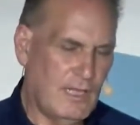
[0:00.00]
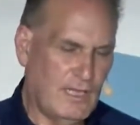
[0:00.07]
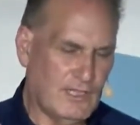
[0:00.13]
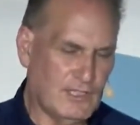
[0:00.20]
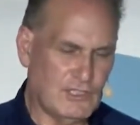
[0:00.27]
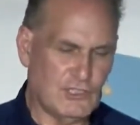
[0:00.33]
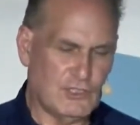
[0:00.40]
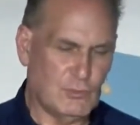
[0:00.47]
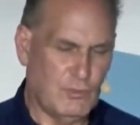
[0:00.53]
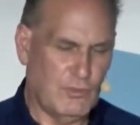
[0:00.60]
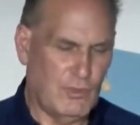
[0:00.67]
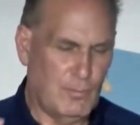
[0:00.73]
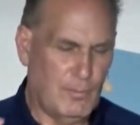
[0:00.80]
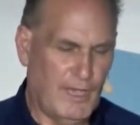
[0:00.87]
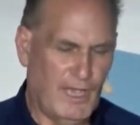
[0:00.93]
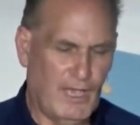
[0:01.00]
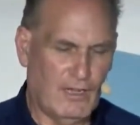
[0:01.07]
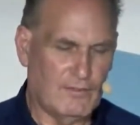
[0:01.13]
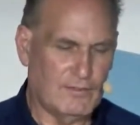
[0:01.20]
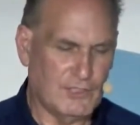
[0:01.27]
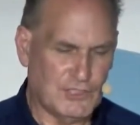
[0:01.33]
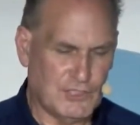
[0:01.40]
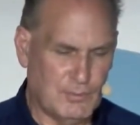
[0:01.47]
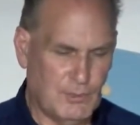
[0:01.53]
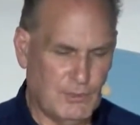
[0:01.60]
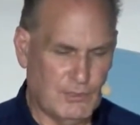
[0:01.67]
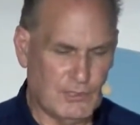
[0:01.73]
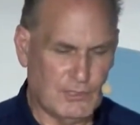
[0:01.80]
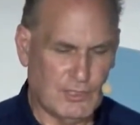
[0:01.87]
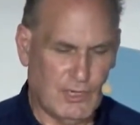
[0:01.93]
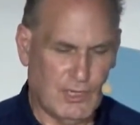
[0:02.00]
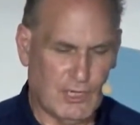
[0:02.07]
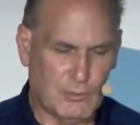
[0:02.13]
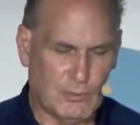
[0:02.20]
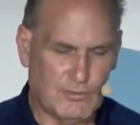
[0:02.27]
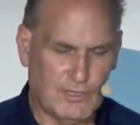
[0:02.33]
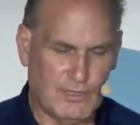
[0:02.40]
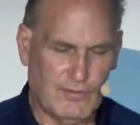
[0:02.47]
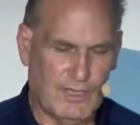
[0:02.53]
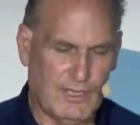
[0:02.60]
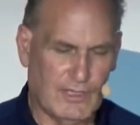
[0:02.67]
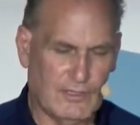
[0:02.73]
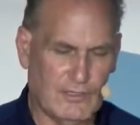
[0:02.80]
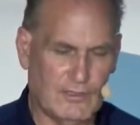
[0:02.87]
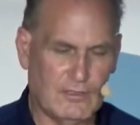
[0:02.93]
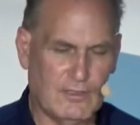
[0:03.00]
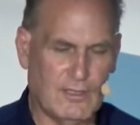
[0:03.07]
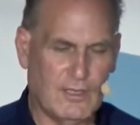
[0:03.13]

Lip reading: us with the power of your Spirit like we've never had it.